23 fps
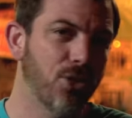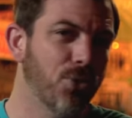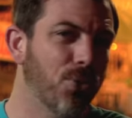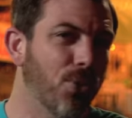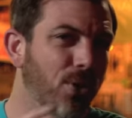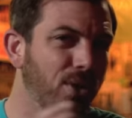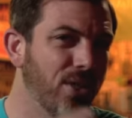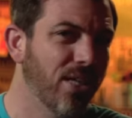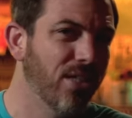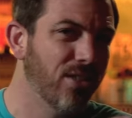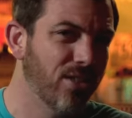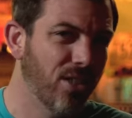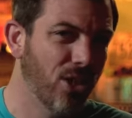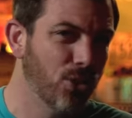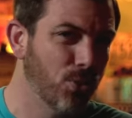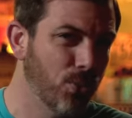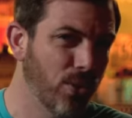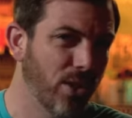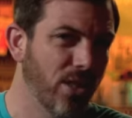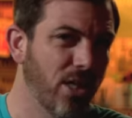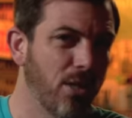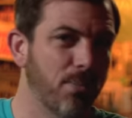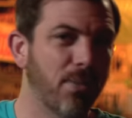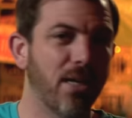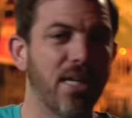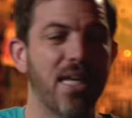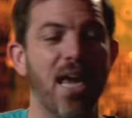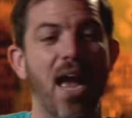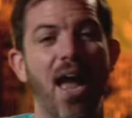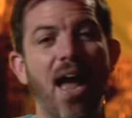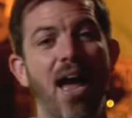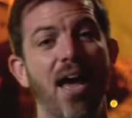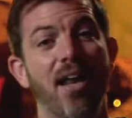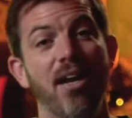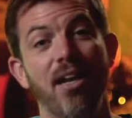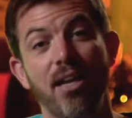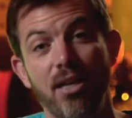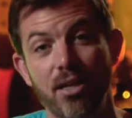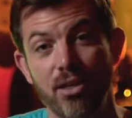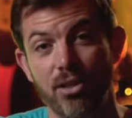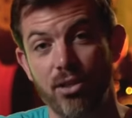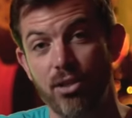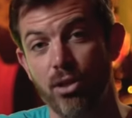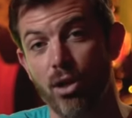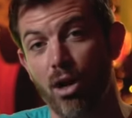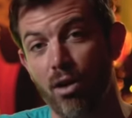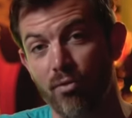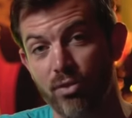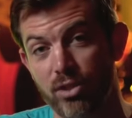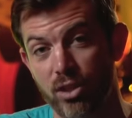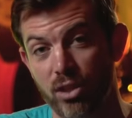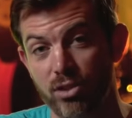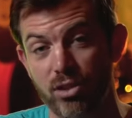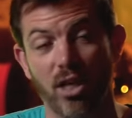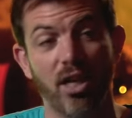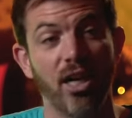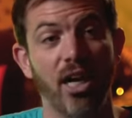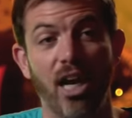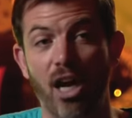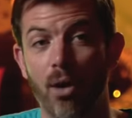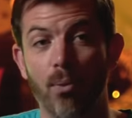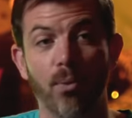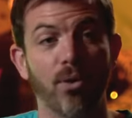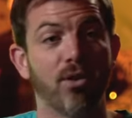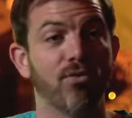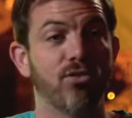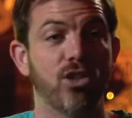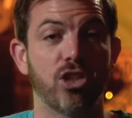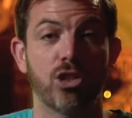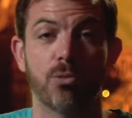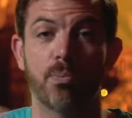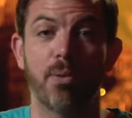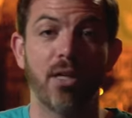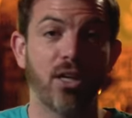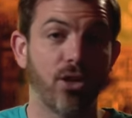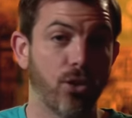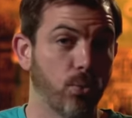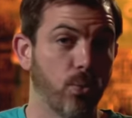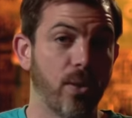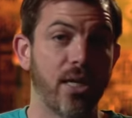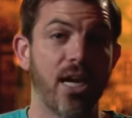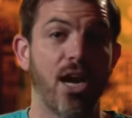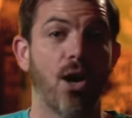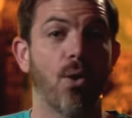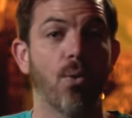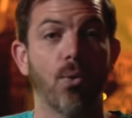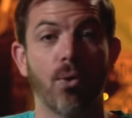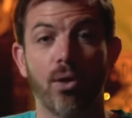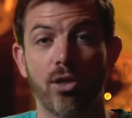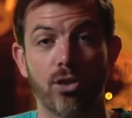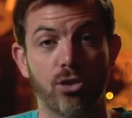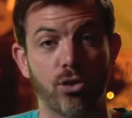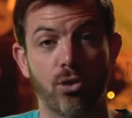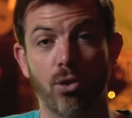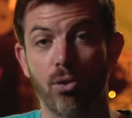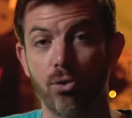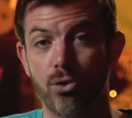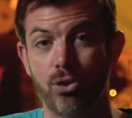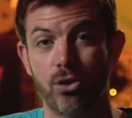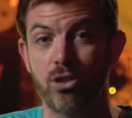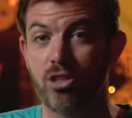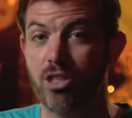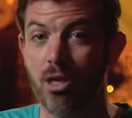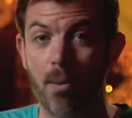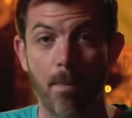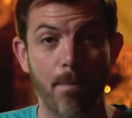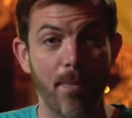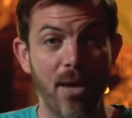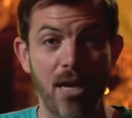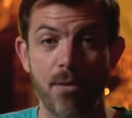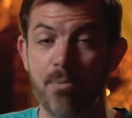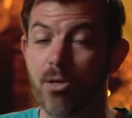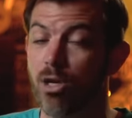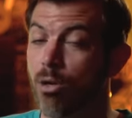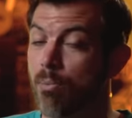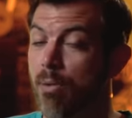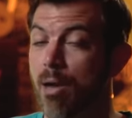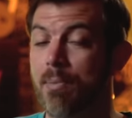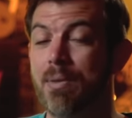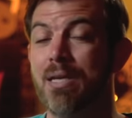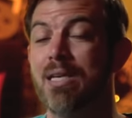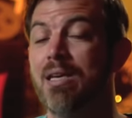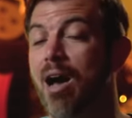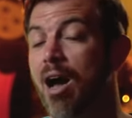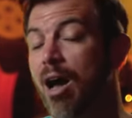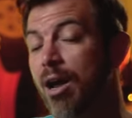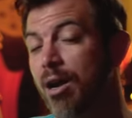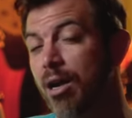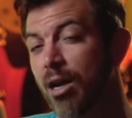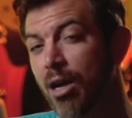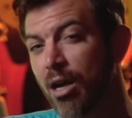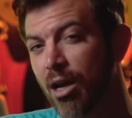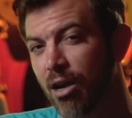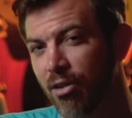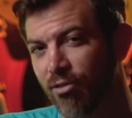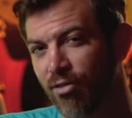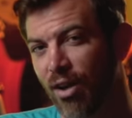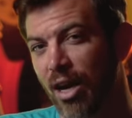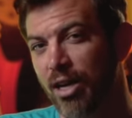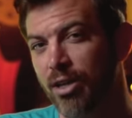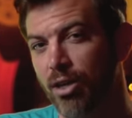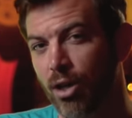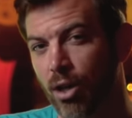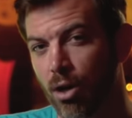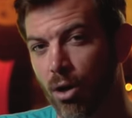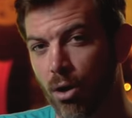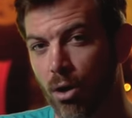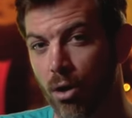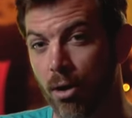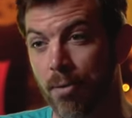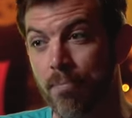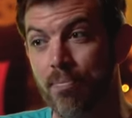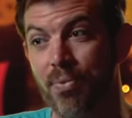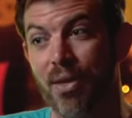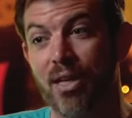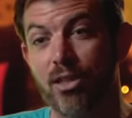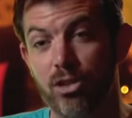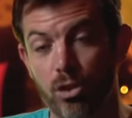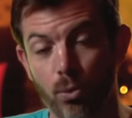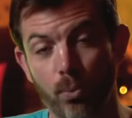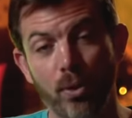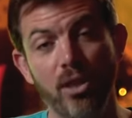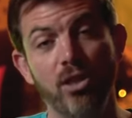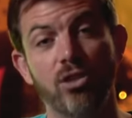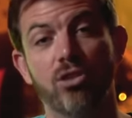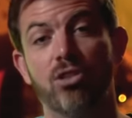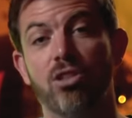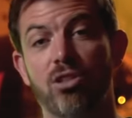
you couldn't get in touch with anybody at any of the offices. It would have just been a 3-hour excursion to maybe or maybe not find a car. So we just